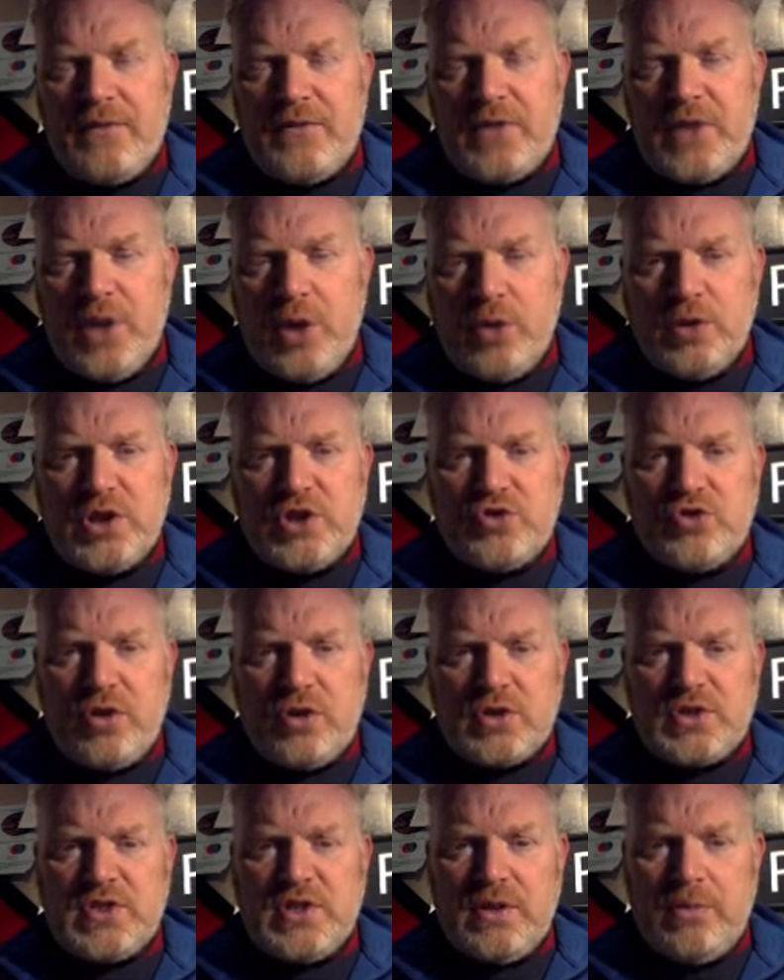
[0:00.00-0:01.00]
the oldest
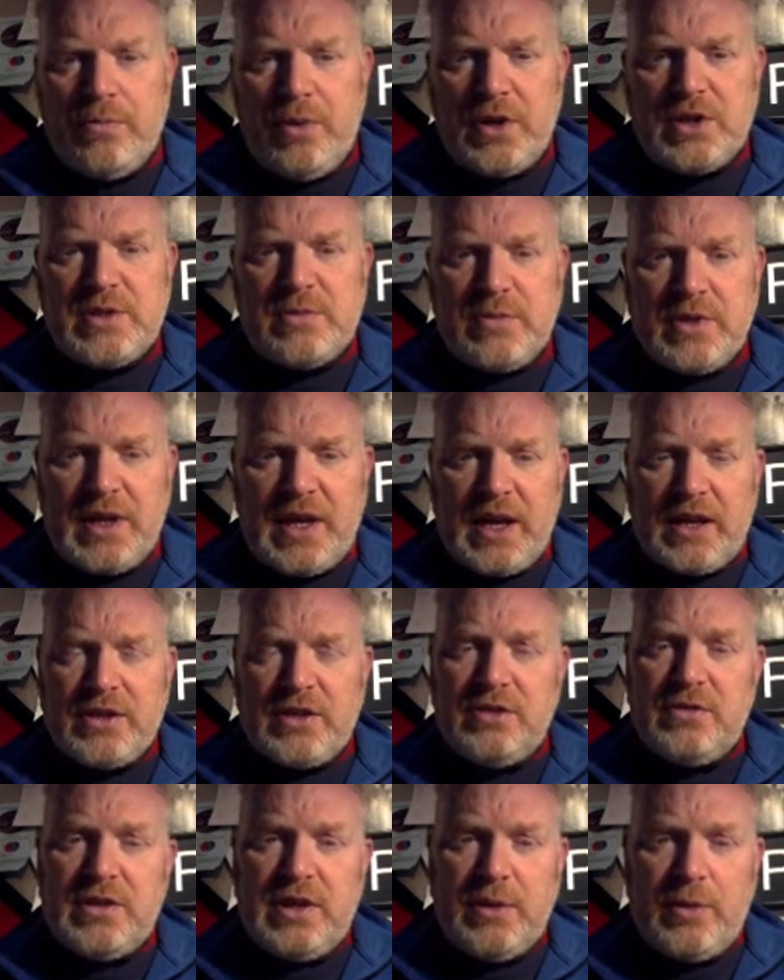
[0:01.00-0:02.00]
rocks at the bottom of the
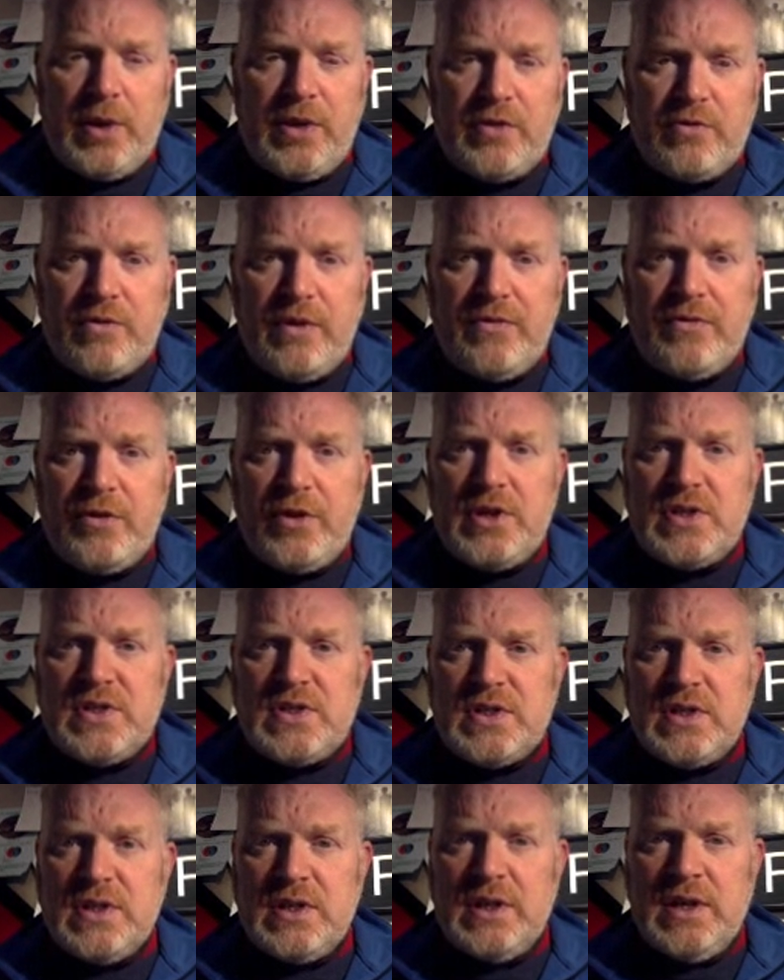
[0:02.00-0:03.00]
canyon, near where the river is,
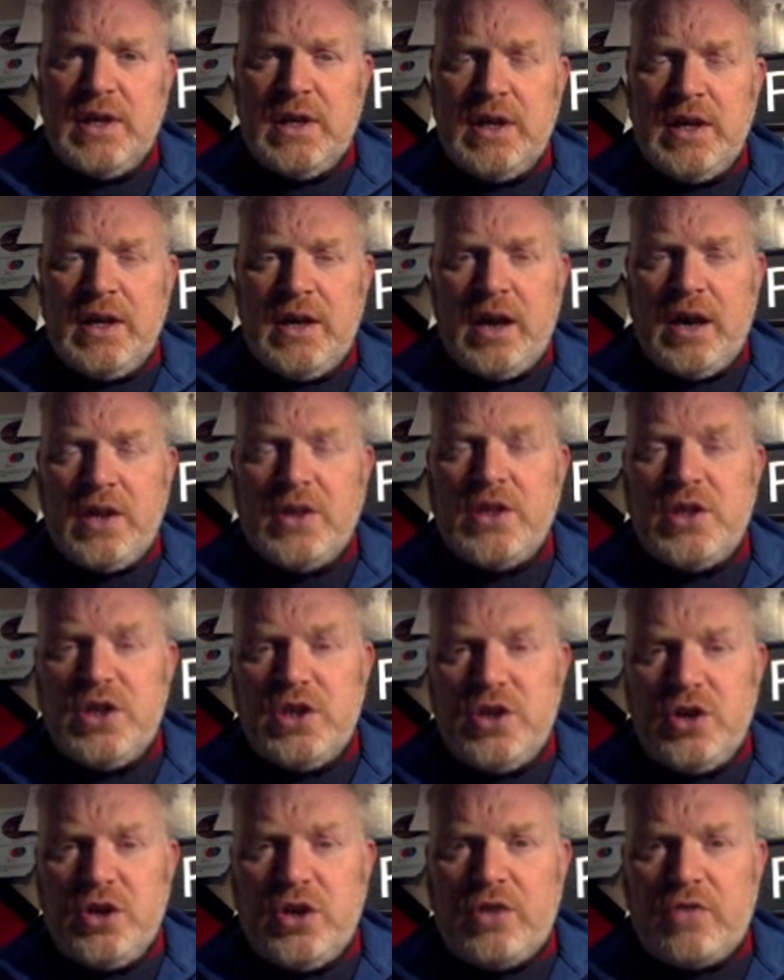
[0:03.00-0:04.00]
and the
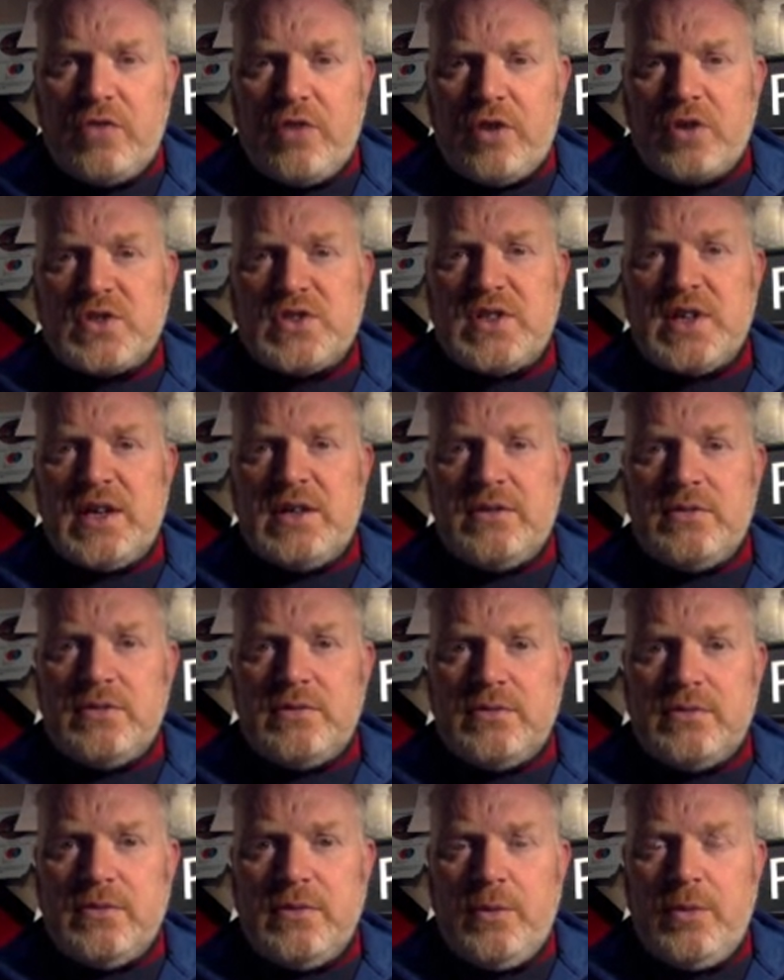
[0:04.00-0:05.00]
younger rocks then
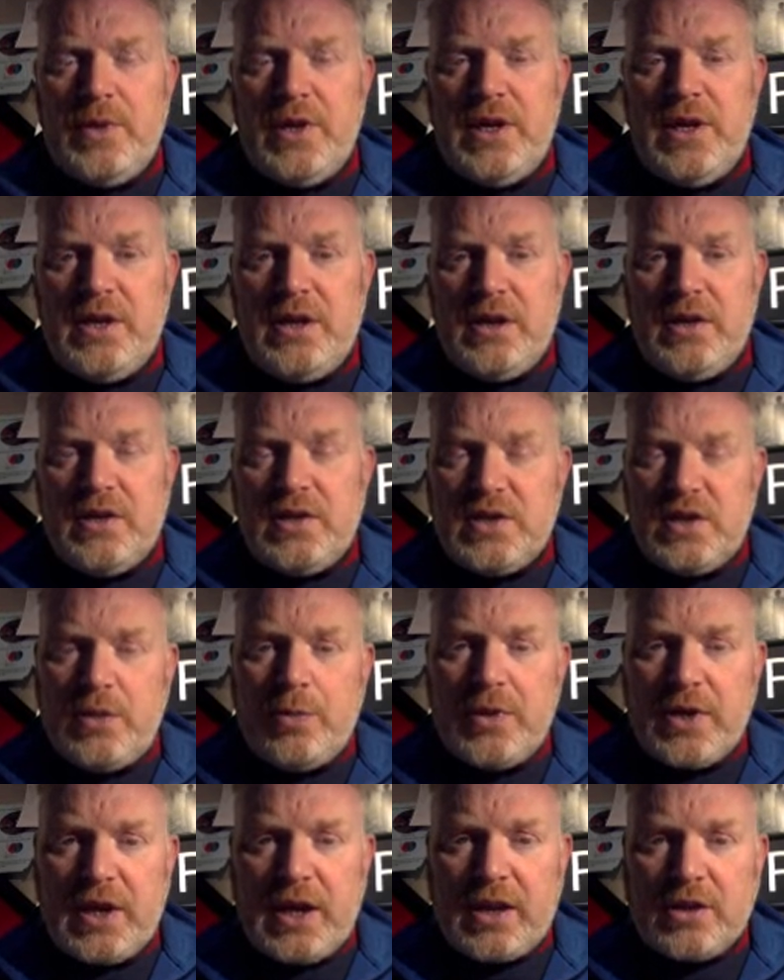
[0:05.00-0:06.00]
will be at the top of
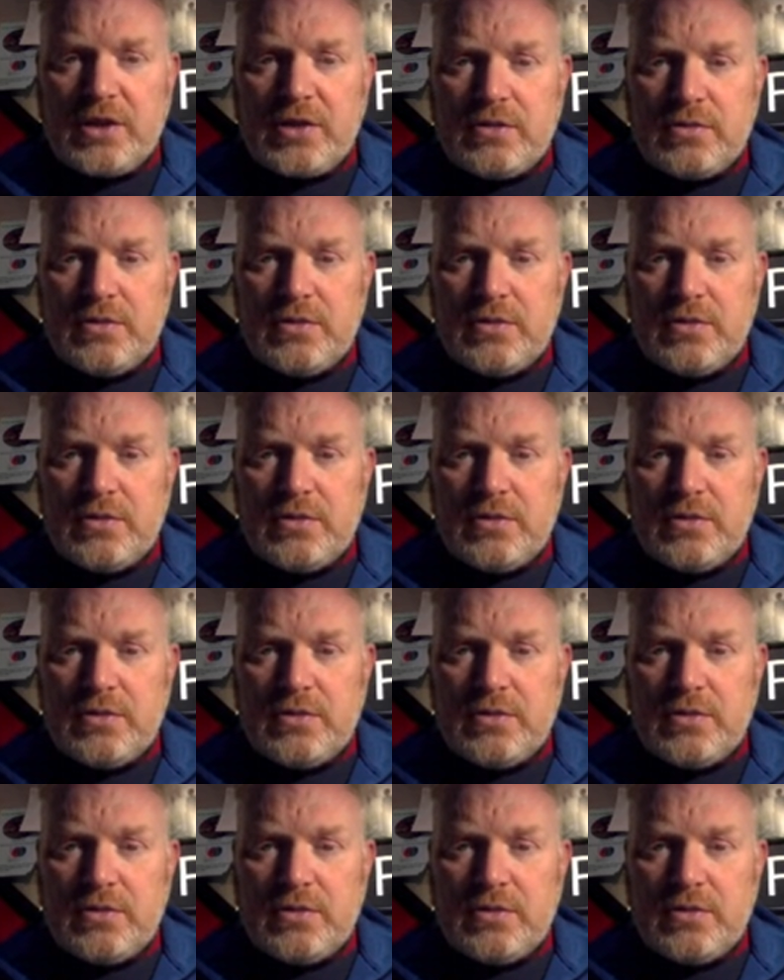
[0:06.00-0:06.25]
the canyon.